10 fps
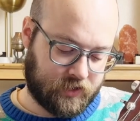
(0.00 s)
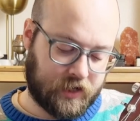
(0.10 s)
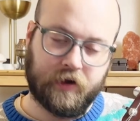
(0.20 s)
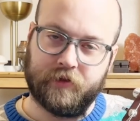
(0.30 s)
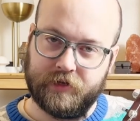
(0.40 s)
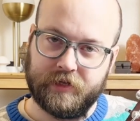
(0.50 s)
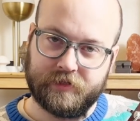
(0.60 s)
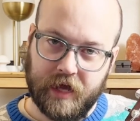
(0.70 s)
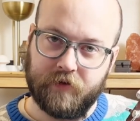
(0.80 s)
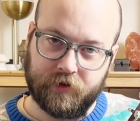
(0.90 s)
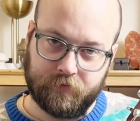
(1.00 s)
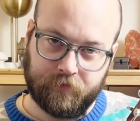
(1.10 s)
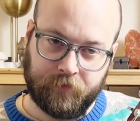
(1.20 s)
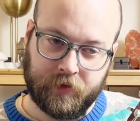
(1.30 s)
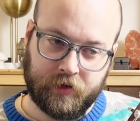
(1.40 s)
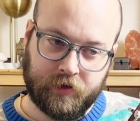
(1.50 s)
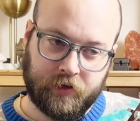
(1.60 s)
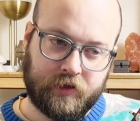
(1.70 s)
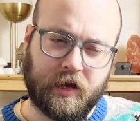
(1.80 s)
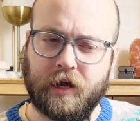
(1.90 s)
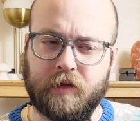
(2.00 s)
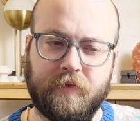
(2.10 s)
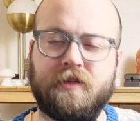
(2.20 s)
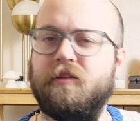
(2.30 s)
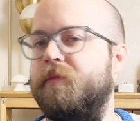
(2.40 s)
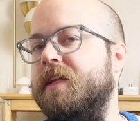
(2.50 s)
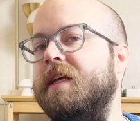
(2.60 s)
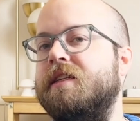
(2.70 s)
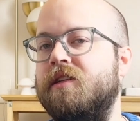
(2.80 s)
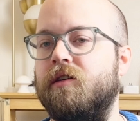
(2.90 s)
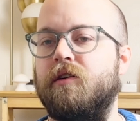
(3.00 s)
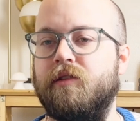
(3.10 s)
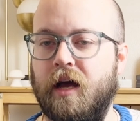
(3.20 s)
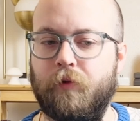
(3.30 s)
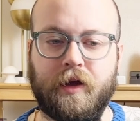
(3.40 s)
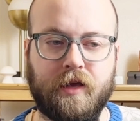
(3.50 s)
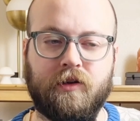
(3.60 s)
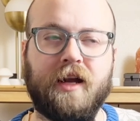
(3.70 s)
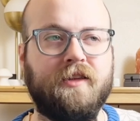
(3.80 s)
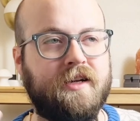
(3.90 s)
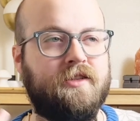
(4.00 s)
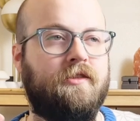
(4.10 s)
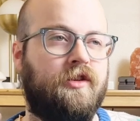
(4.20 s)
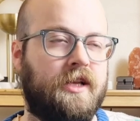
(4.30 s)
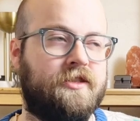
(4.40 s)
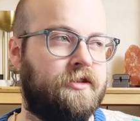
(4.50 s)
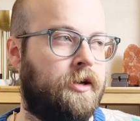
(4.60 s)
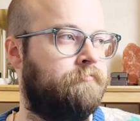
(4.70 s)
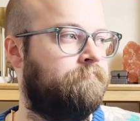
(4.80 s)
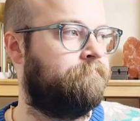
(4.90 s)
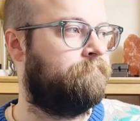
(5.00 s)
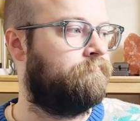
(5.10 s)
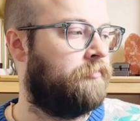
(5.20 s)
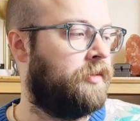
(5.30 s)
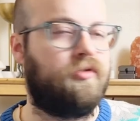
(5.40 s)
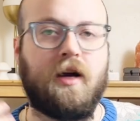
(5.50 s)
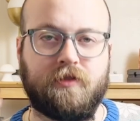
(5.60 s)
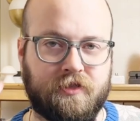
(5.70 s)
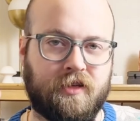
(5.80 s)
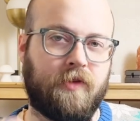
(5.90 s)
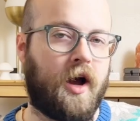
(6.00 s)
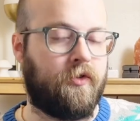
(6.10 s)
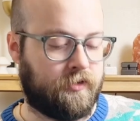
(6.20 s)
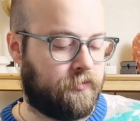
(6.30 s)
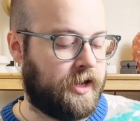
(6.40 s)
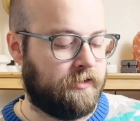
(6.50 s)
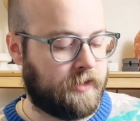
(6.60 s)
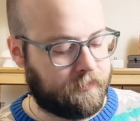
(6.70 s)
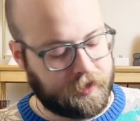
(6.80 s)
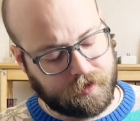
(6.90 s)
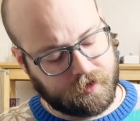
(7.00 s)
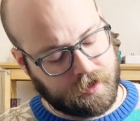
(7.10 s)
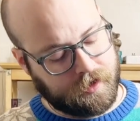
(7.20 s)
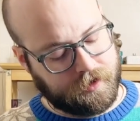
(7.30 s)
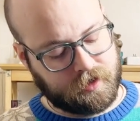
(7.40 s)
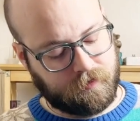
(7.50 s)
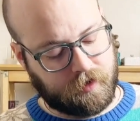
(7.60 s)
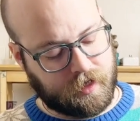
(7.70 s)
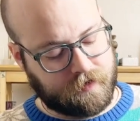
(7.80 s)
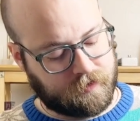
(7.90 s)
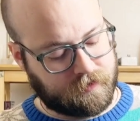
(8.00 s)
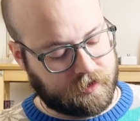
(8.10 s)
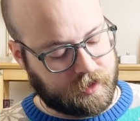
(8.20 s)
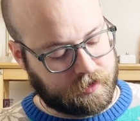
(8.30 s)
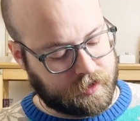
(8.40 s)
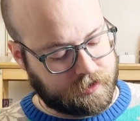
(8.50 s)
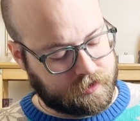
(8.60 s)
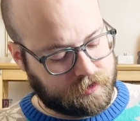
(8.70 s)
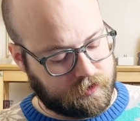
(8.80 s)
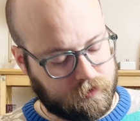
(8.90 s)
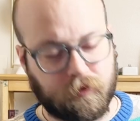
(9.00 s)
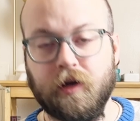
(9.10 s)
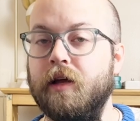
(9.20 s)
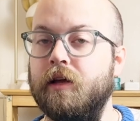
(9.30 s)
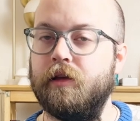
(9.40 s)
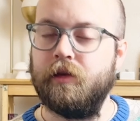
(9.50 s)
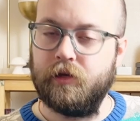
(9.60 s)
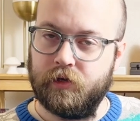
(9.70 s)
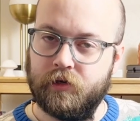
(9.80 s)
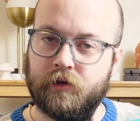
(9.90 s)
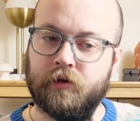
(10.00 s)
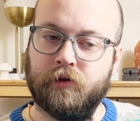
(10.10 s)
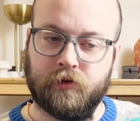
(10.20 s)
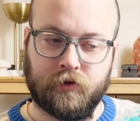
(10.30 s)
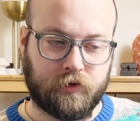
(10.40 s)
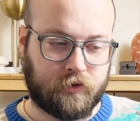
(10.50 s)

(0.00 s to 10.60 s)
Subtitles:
on the D7. That kind of makes it a little bit easier. That way, kind of takes a little less processing power in the brain, in my opinion. So we could have something like this: to hear